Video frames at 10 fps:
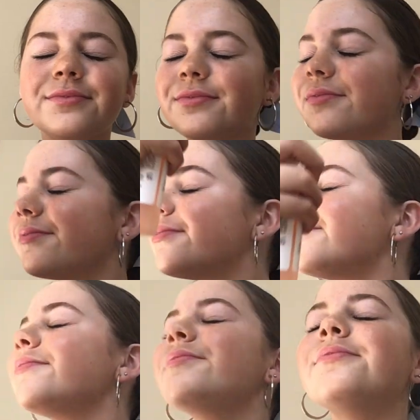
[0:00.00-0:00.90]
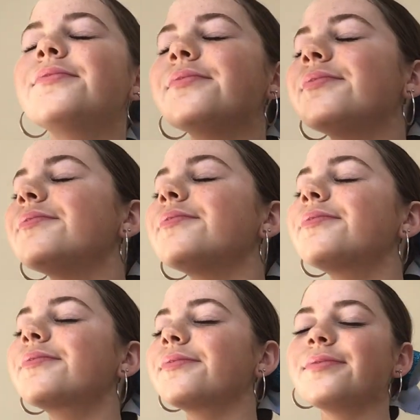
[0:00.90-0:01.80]

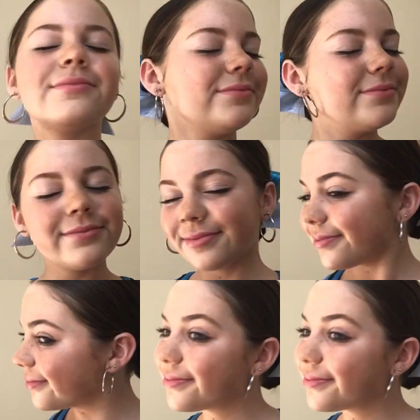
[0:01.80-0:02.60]
No one is speaking in this clip.